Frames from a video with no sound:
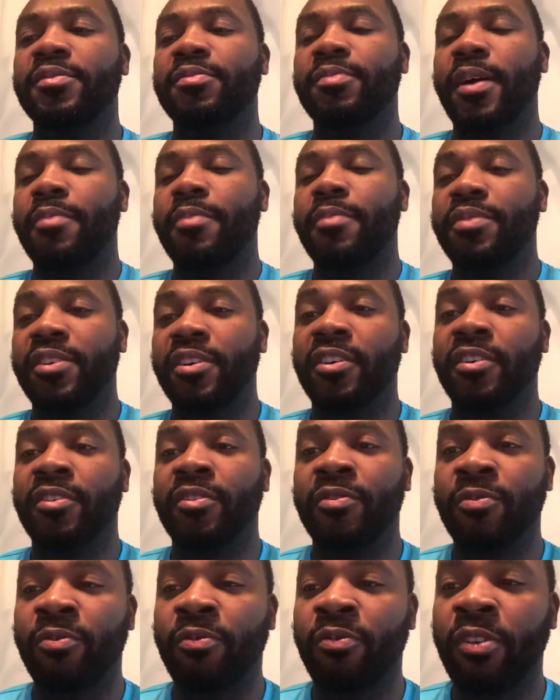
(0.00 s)
might be a
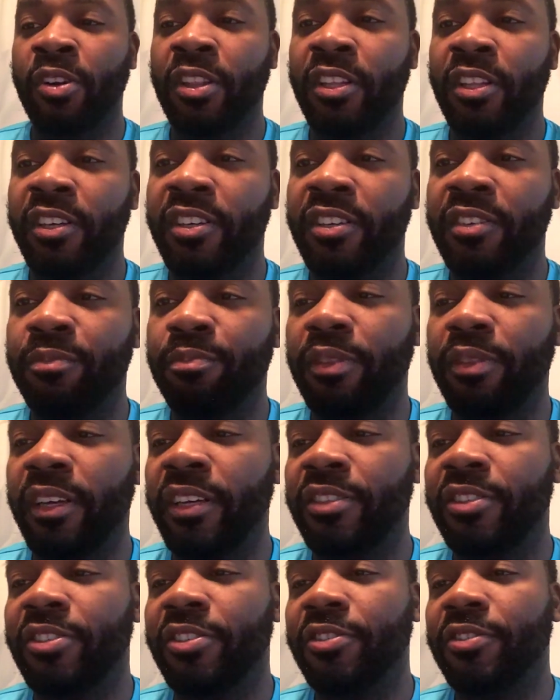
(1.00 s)
really good
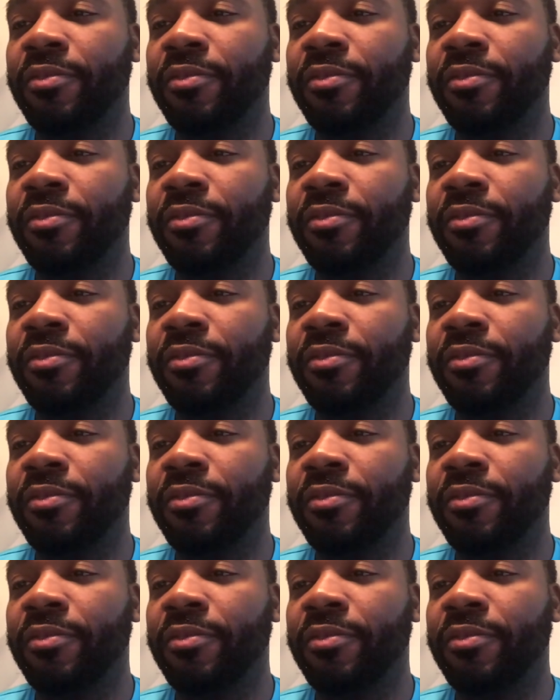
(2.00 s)
play too.